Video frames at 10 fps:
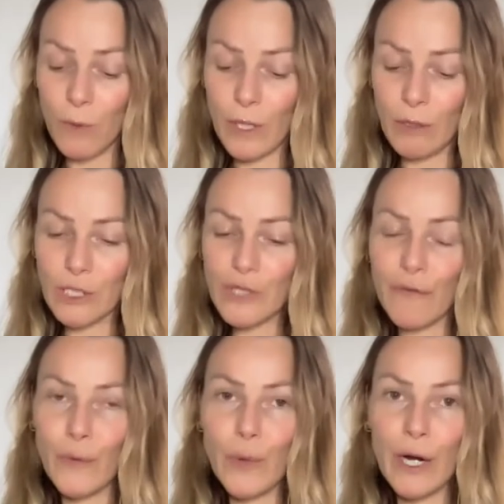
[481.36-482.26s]
oils
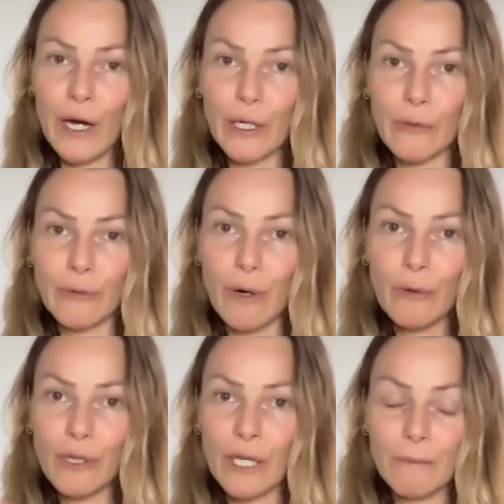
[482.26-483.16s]
for
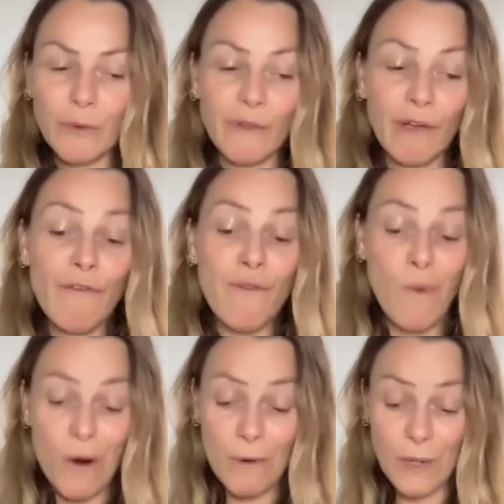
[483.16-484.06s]
growth and moving
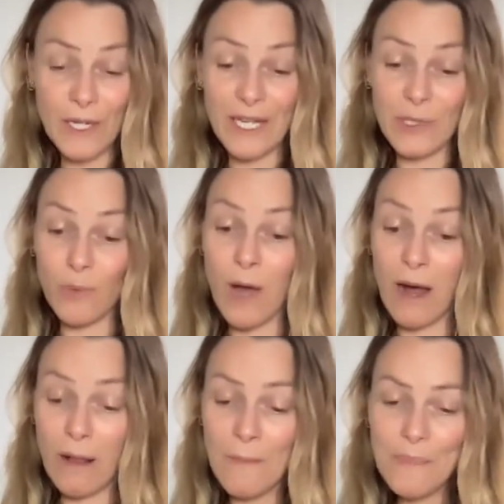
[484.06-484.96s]
forward as
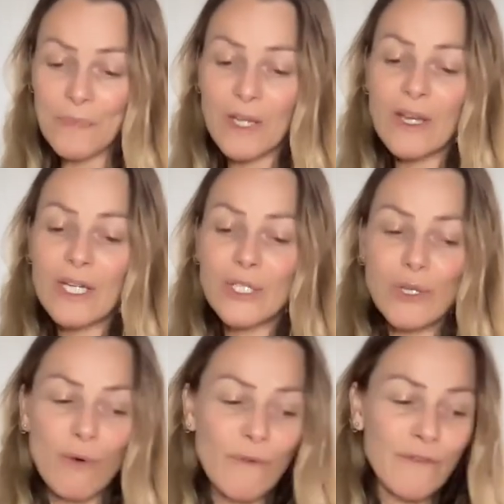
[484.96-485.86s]
well.
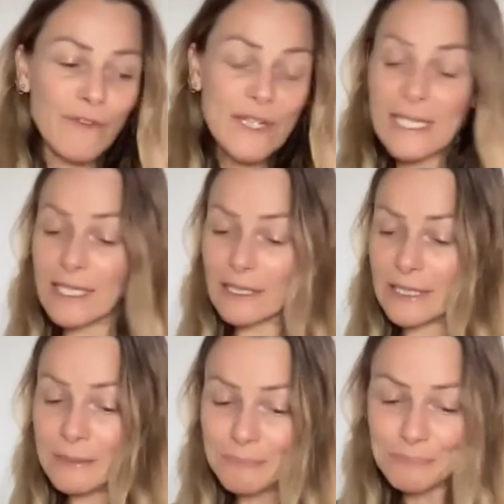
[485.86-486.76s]
So
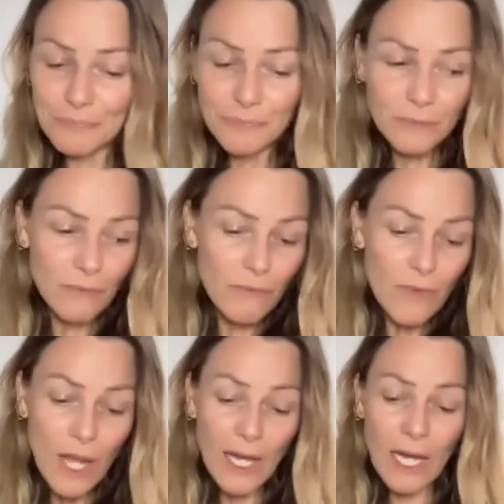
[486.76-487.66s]
physically,
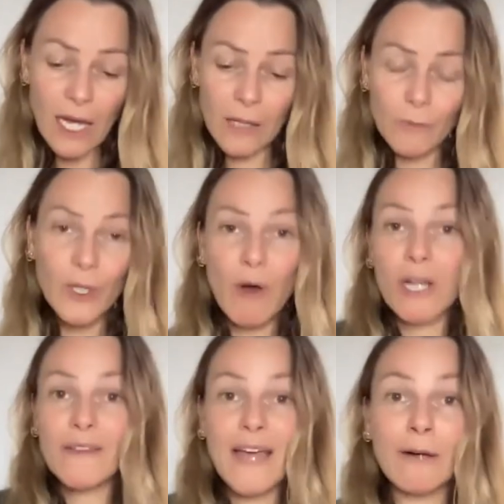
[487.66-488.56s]
we
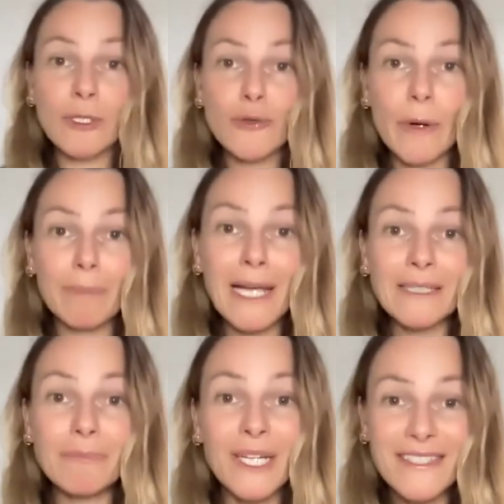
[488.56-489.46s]
call it the outdoor
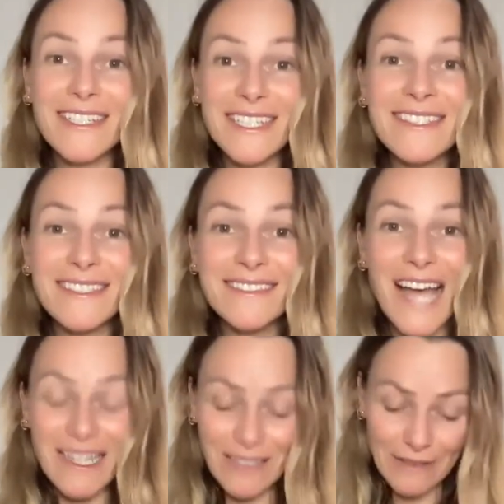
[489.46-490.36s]
blend because it is
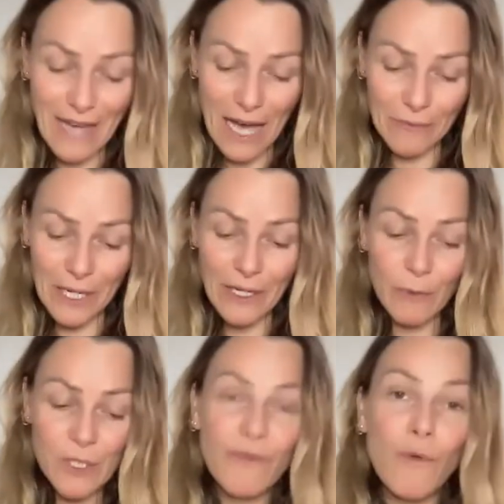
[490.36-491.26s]
exactly that, right? It
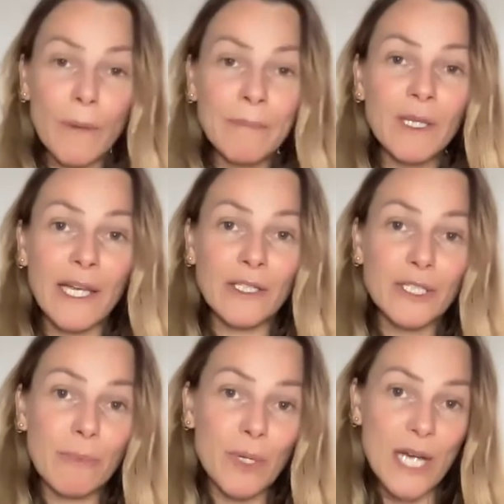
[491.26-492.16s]
was formulated
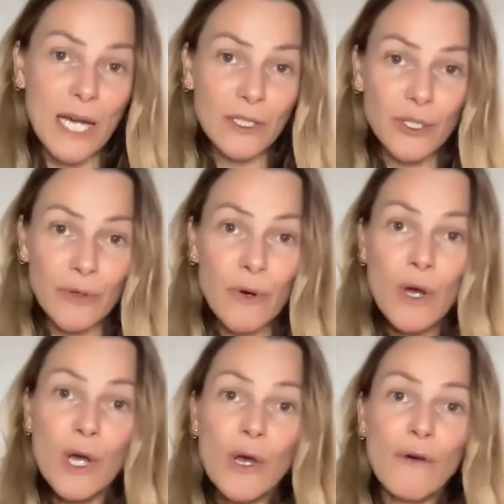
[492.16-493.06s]
to protect you
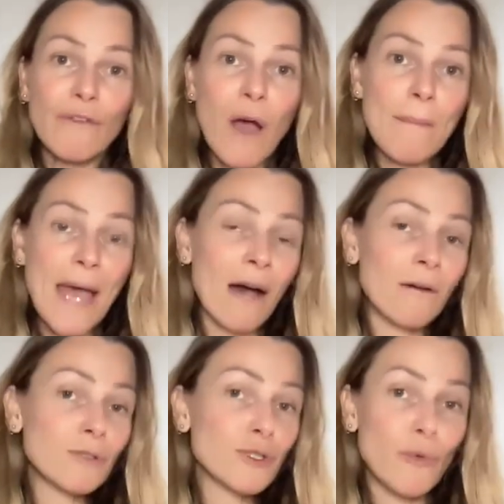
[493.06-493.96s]
from
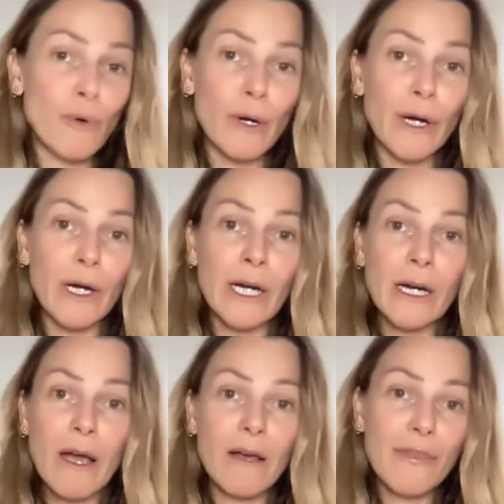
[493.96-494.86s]

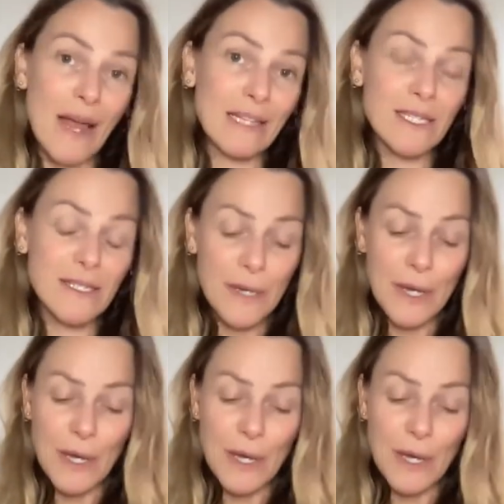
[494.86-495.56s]
outdoor threats.